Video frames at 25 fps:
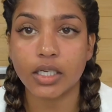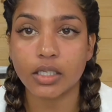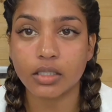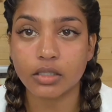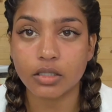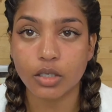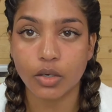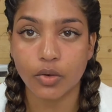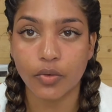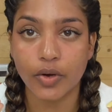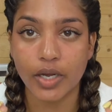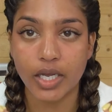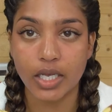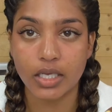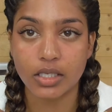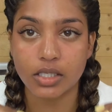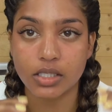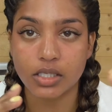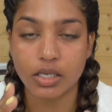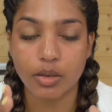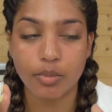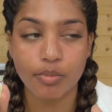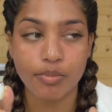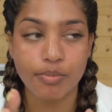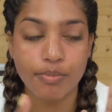
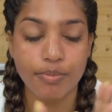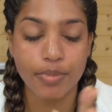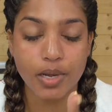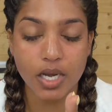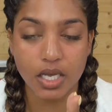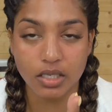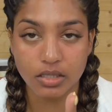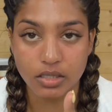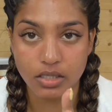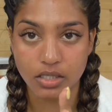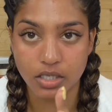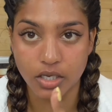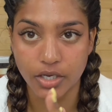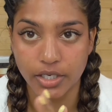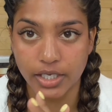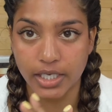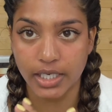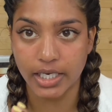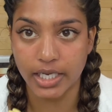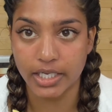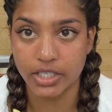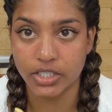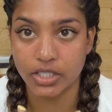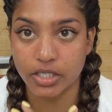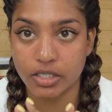Increased blood
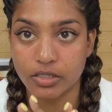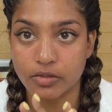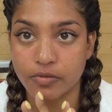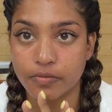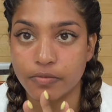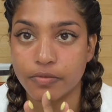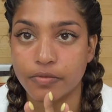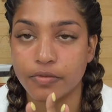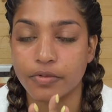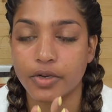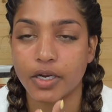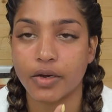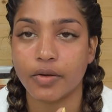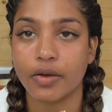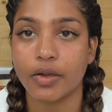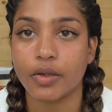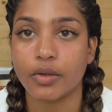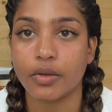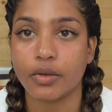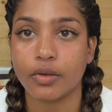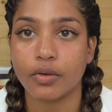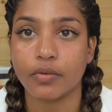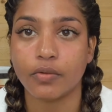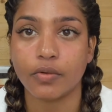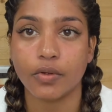circulation is very
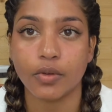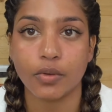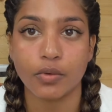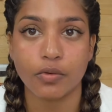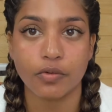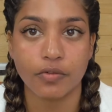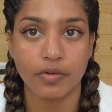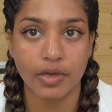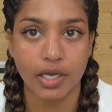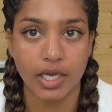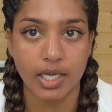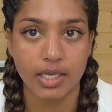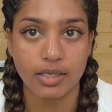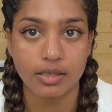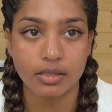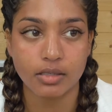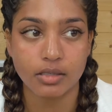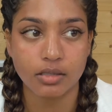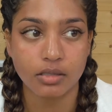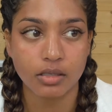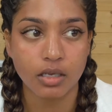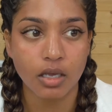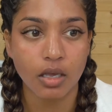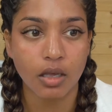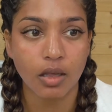good for your
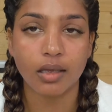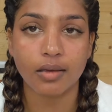face.